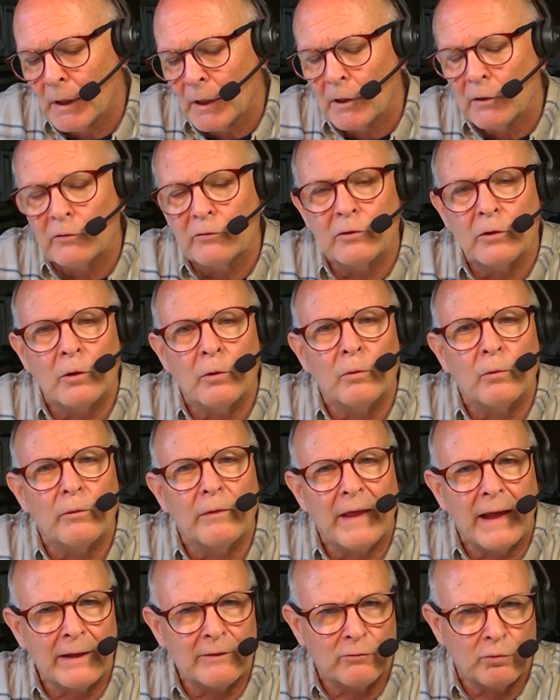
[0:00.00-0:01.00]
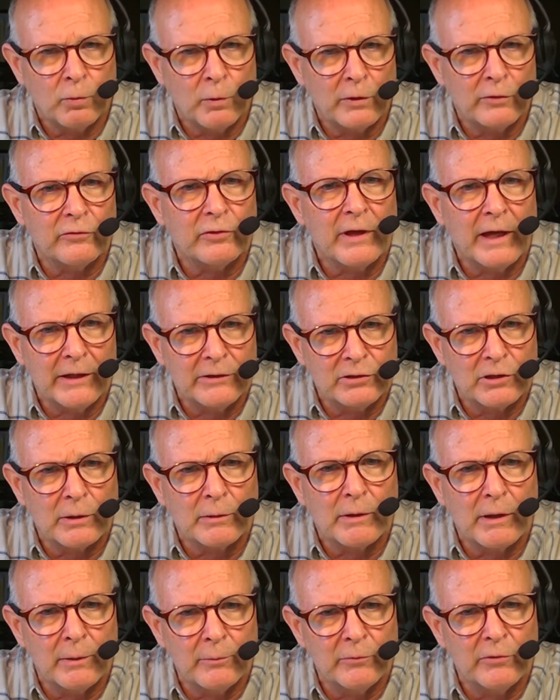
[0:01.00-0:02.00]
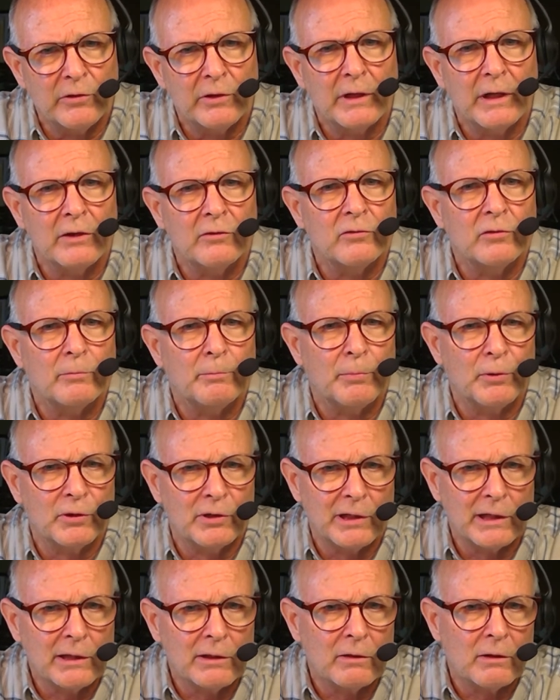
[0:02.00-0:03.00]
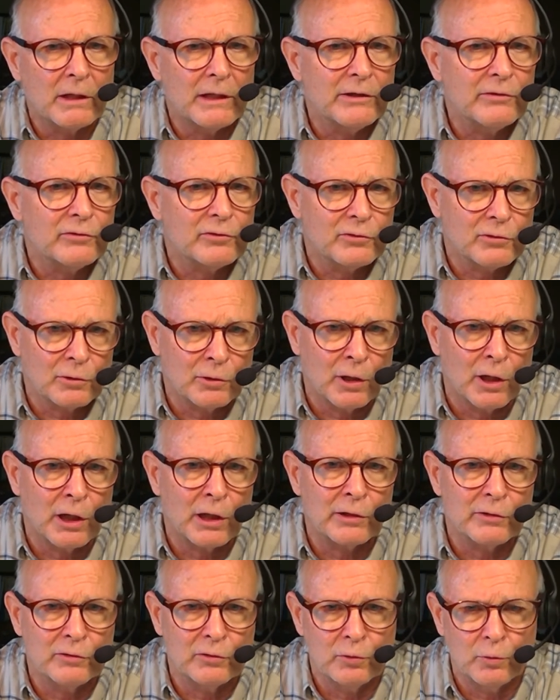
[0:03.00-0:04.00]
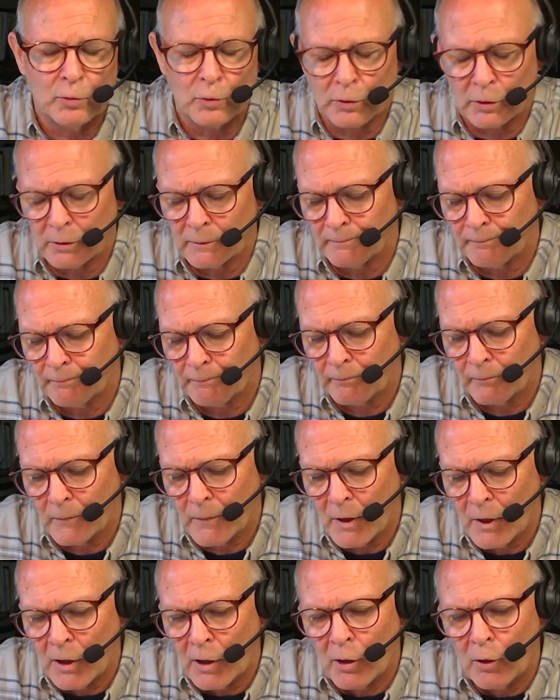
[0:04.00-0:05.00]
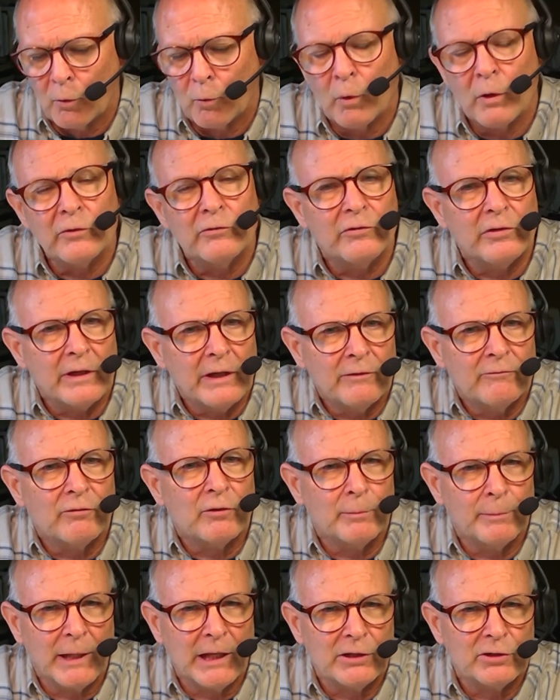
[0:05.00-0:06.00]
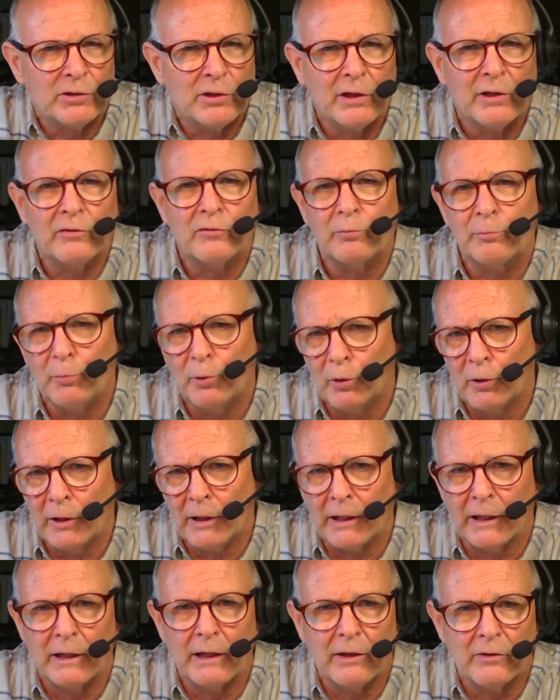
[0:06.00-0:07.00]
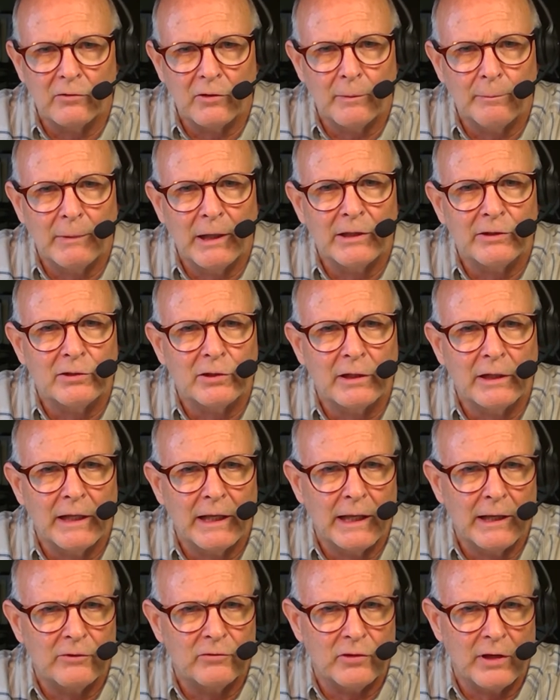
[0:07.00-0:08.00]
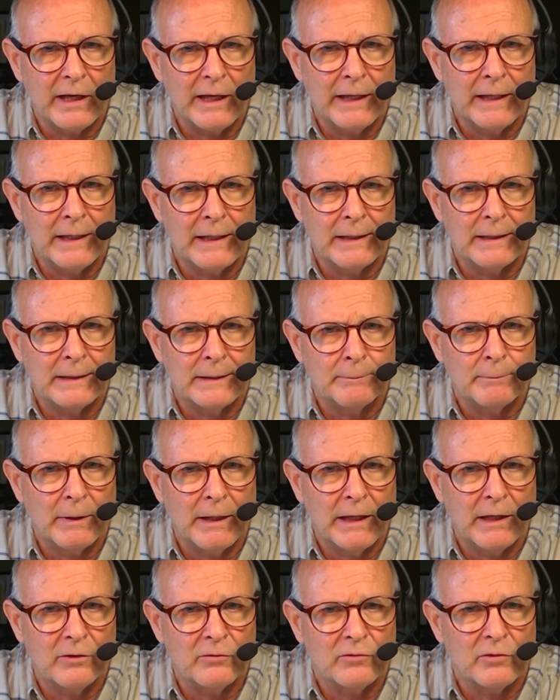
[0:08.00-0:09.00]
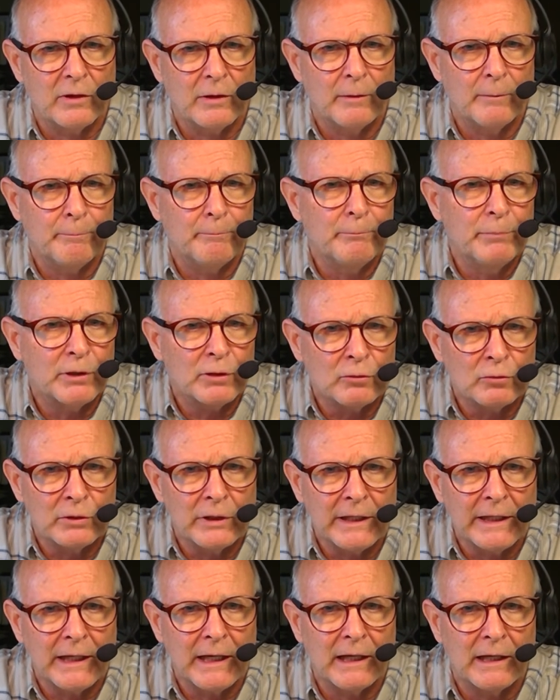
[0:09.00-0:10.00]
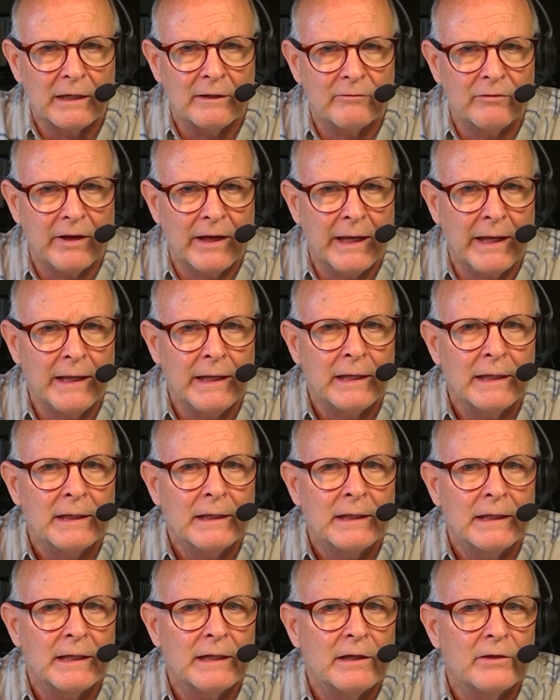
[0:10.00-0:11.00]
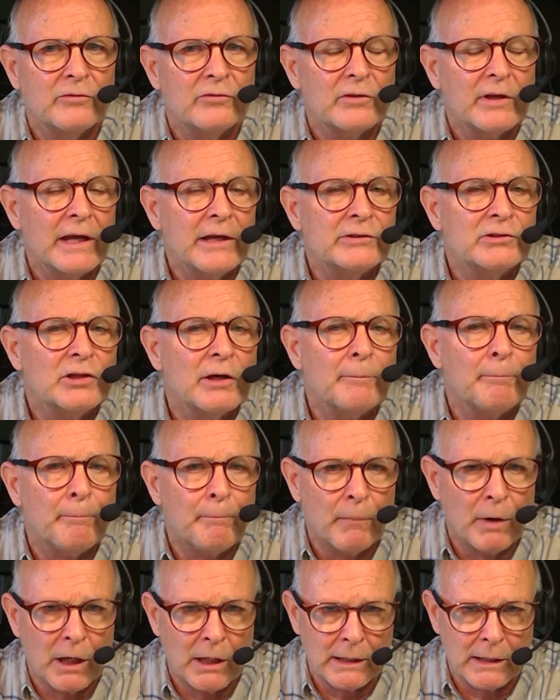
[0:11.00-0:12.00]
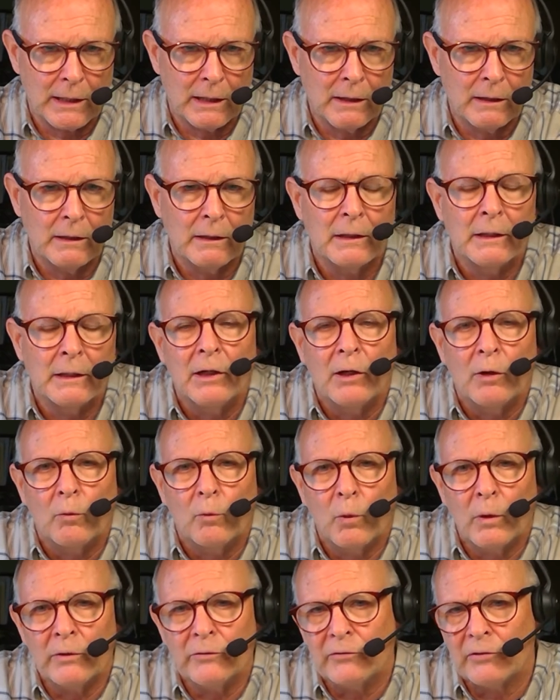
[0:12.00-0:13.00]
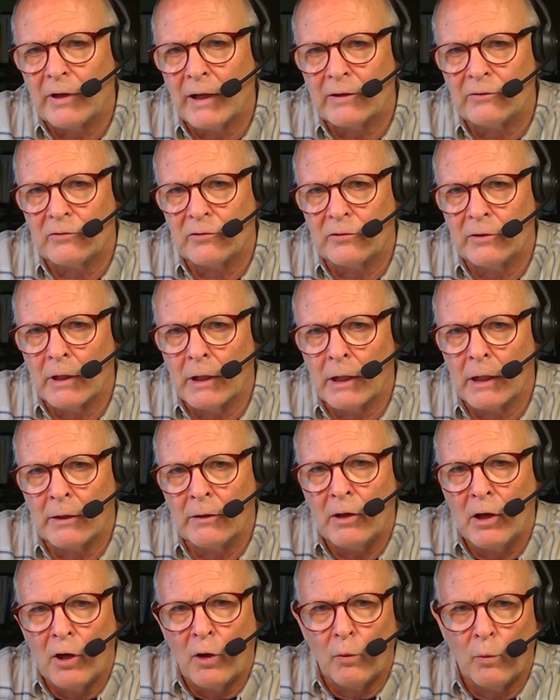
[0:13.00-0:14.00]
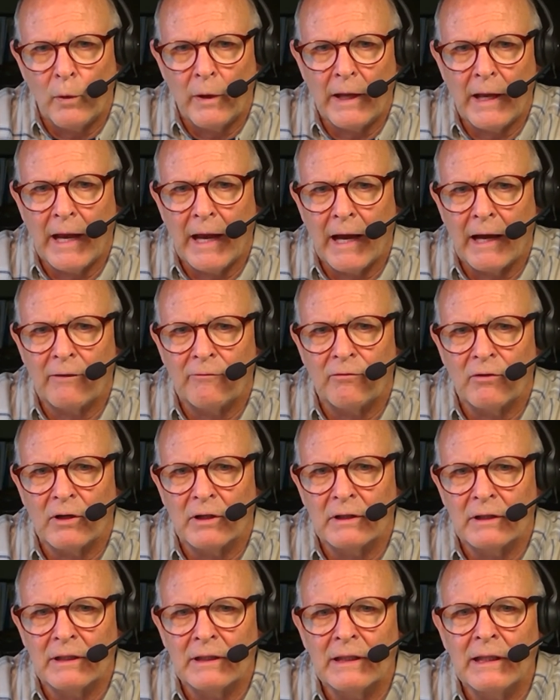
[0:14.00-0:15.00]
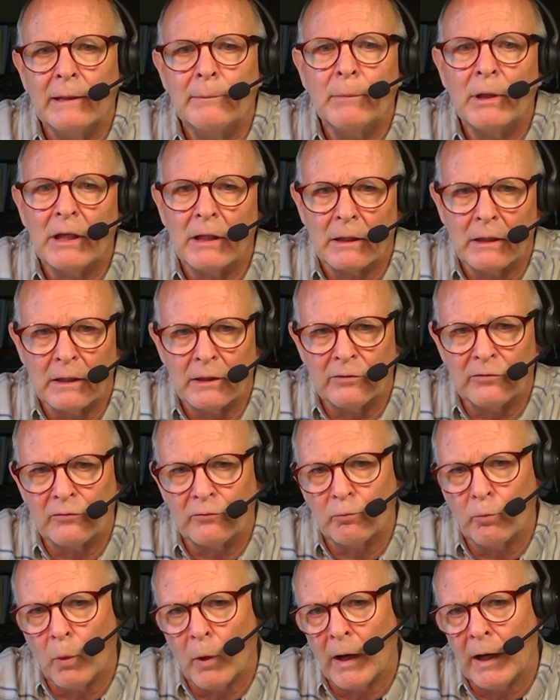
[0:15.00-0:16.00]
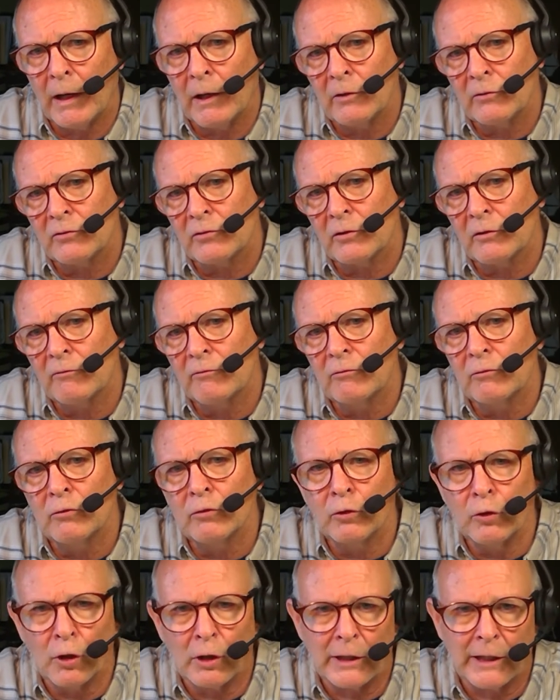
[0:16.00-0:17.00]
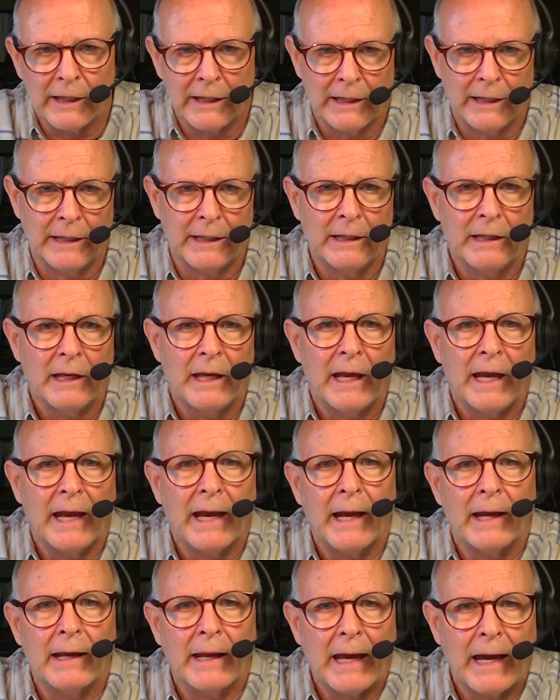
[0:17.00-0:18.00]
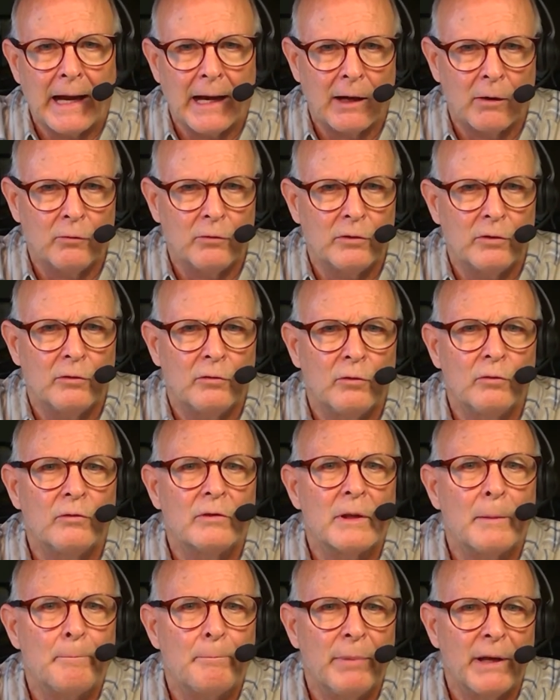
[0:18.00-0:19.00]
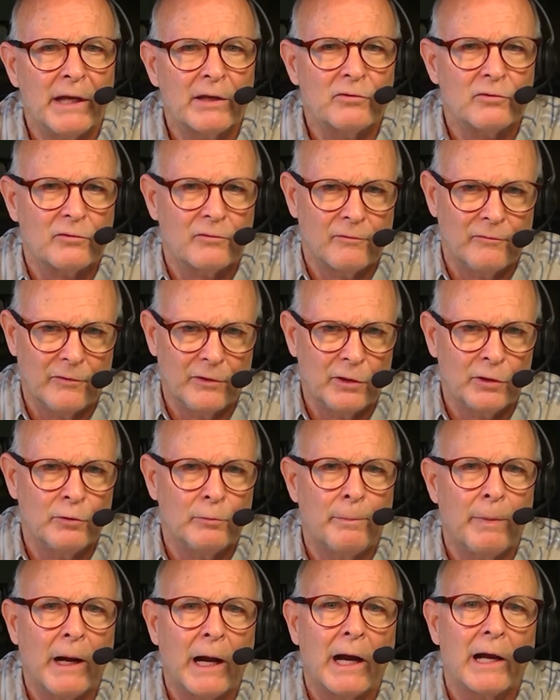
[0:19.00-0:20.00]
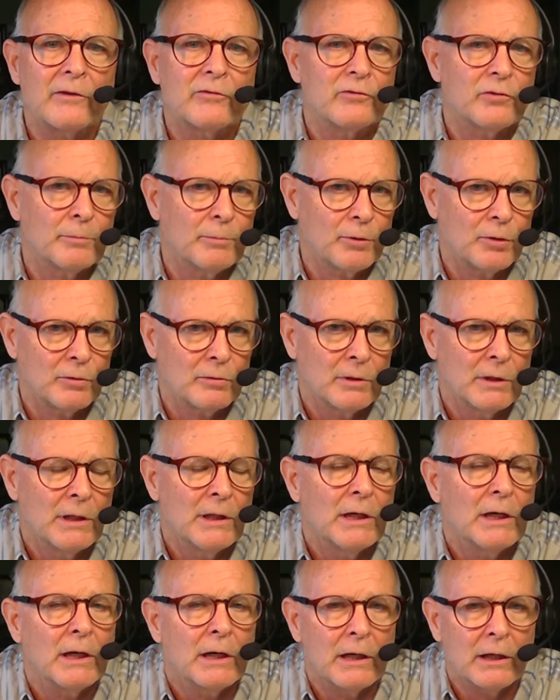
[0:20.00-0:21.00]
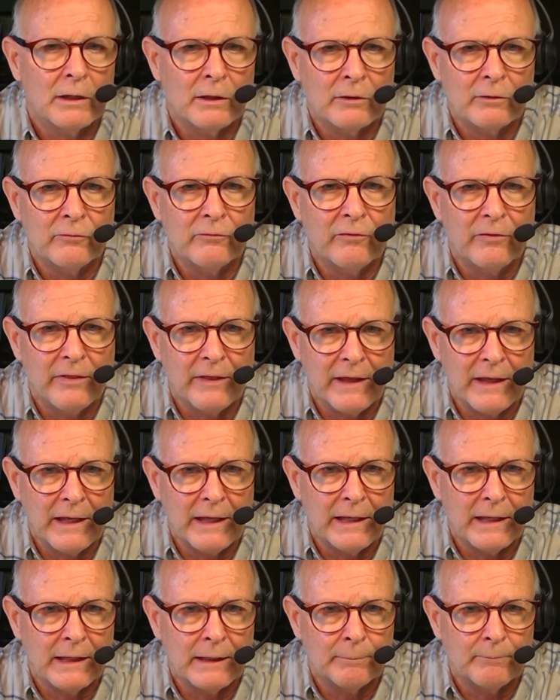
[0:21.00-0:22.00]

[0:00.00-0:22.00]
So that's where SketchUp comes in as a particularly strong tool. Once the information is put in, as I mentioned, as a building of a SketchUp model, once that's done, we have limitless ways of looking at how to do the best view possible of the